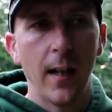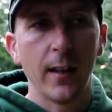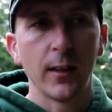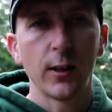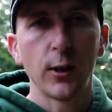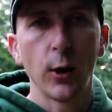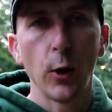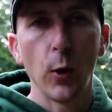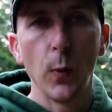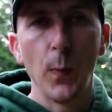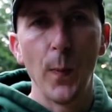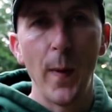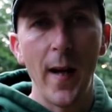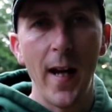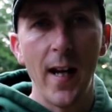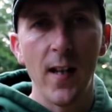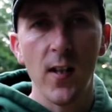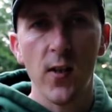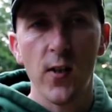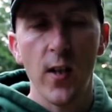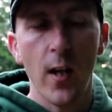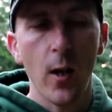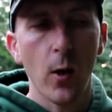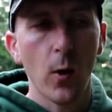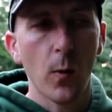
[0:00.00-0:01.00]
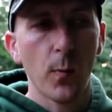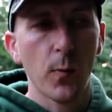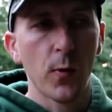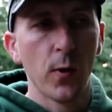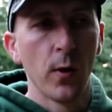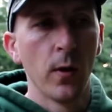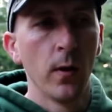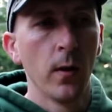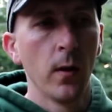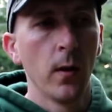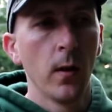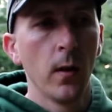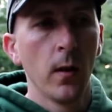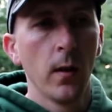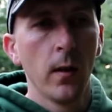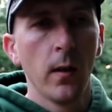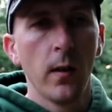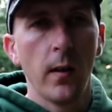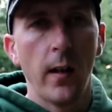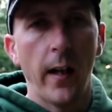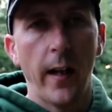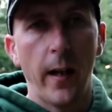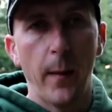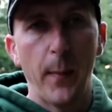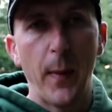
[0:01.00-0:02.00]
two main setups.
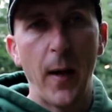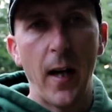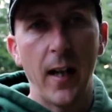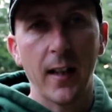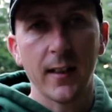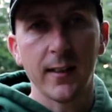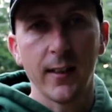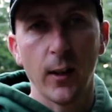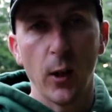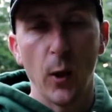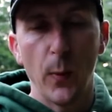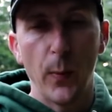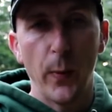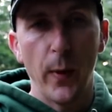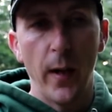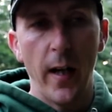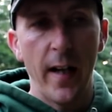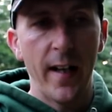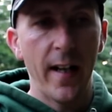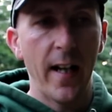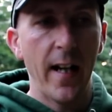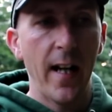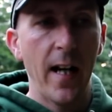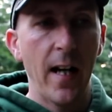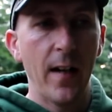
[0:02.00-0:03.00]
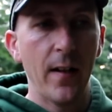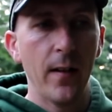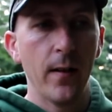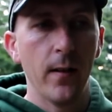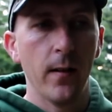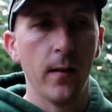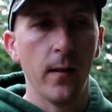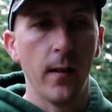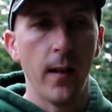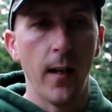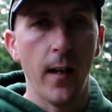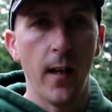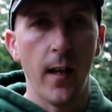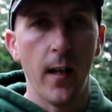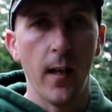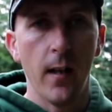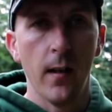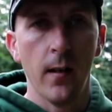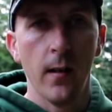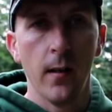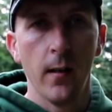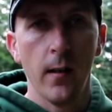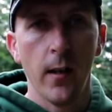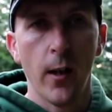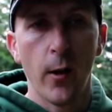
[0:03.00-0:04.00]
I had a pike setup and I had an
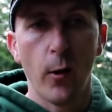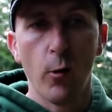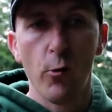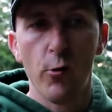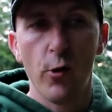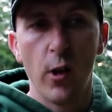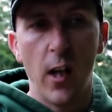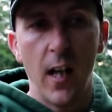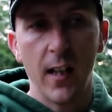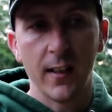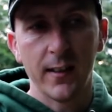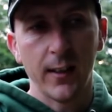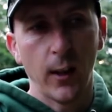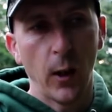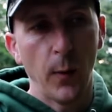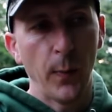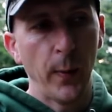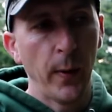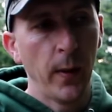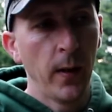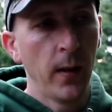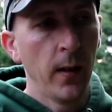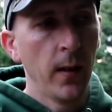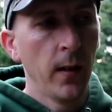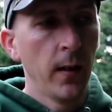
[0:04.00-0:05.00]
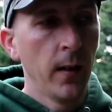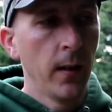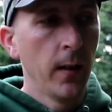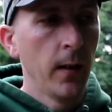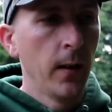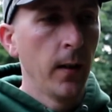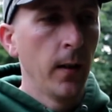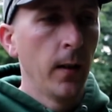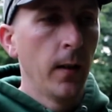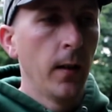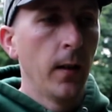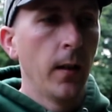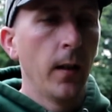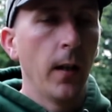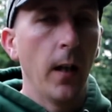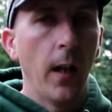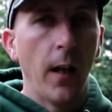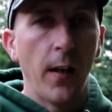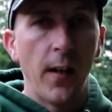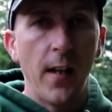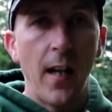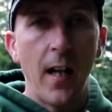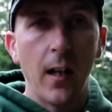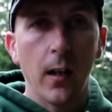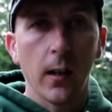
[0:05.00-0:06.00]
ultralight setup,
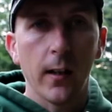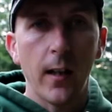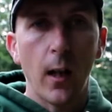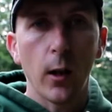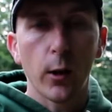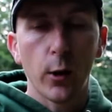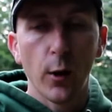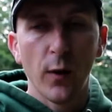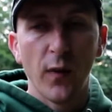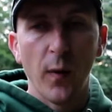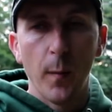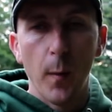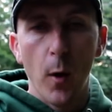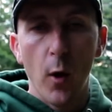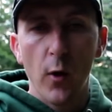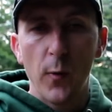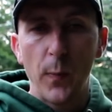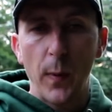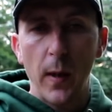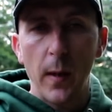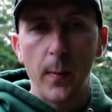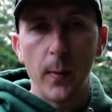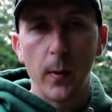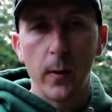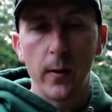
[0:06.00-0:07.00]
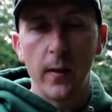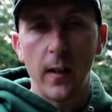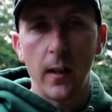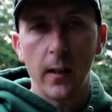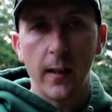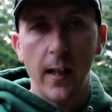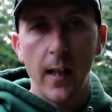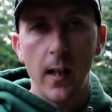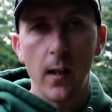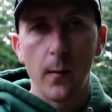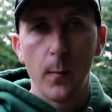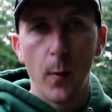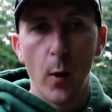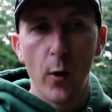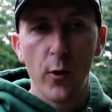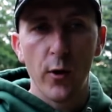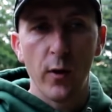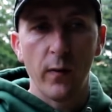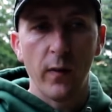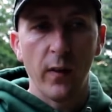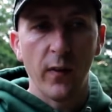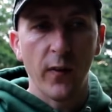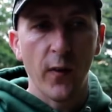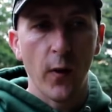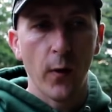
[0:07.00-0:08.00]
and that'll do for most people. That'll get you most
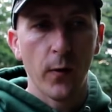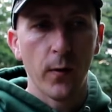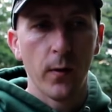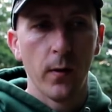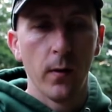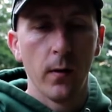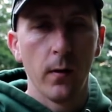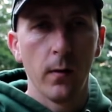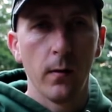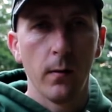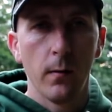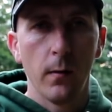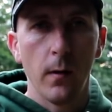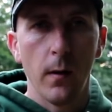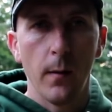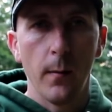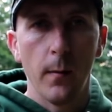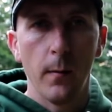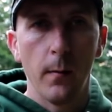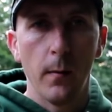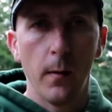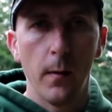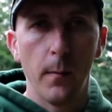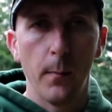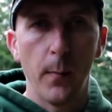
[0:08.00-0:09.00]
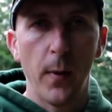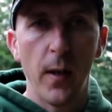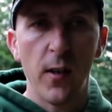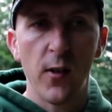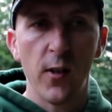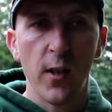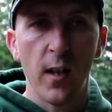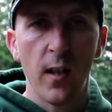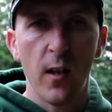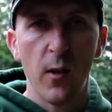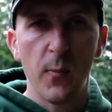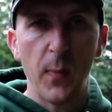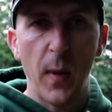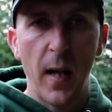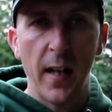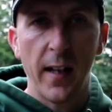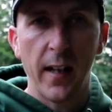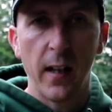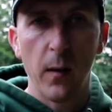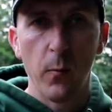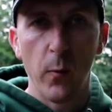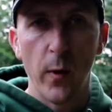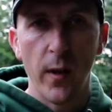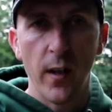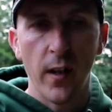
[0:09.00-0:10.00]
of your fun. Bit of serious
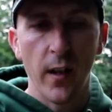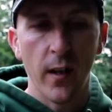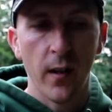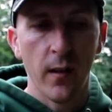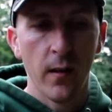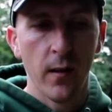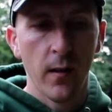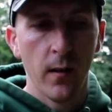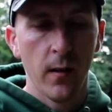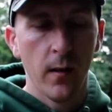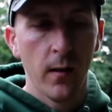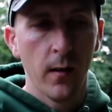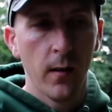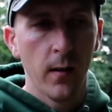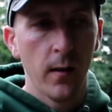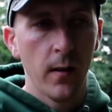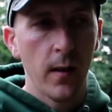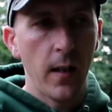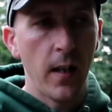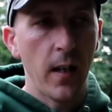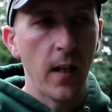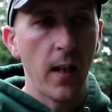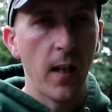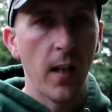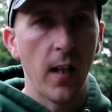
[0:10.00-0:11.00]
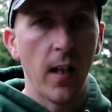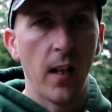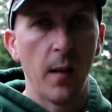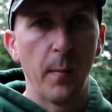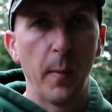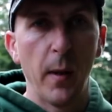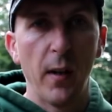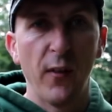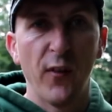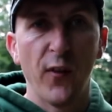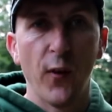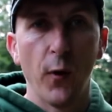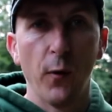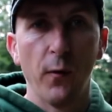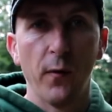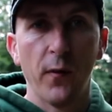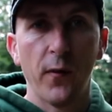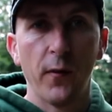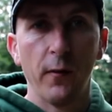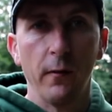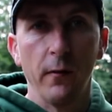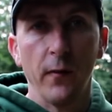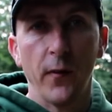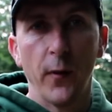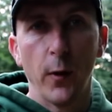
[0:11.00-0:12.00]
piking in winter, and a bit of fun
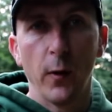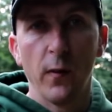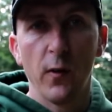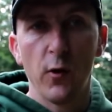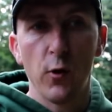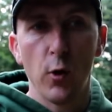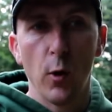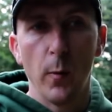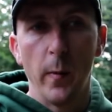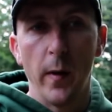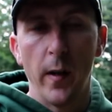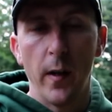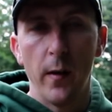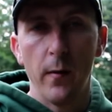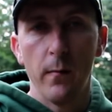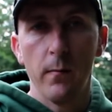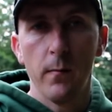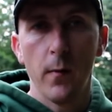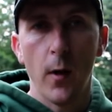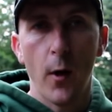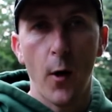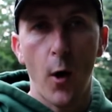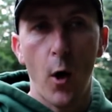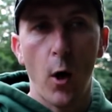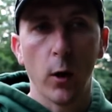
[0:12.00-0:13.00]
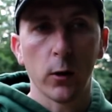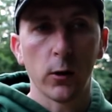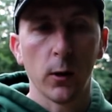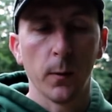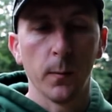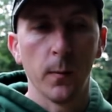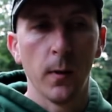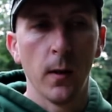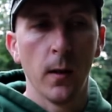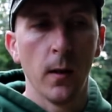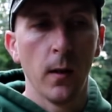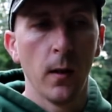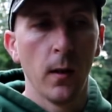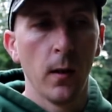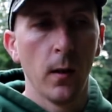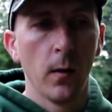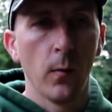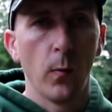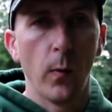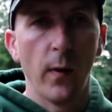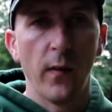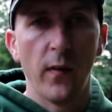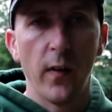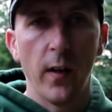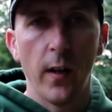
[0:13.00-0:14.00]
through the summer and autumn
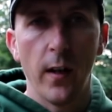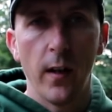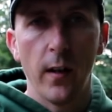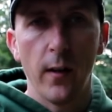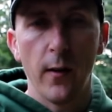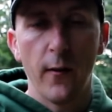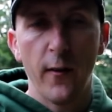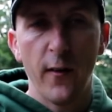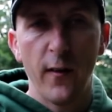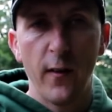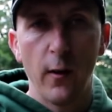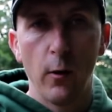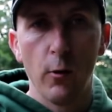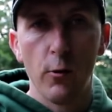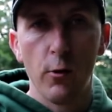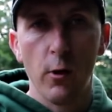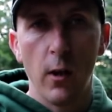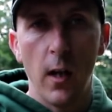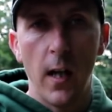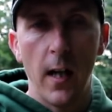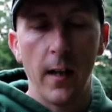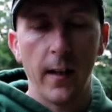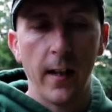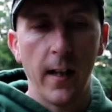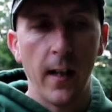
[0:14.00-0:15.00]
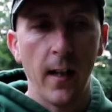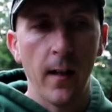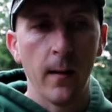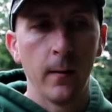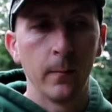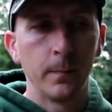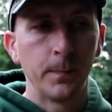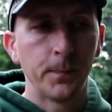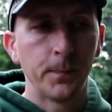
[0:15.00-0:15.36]
with your ultralight gear.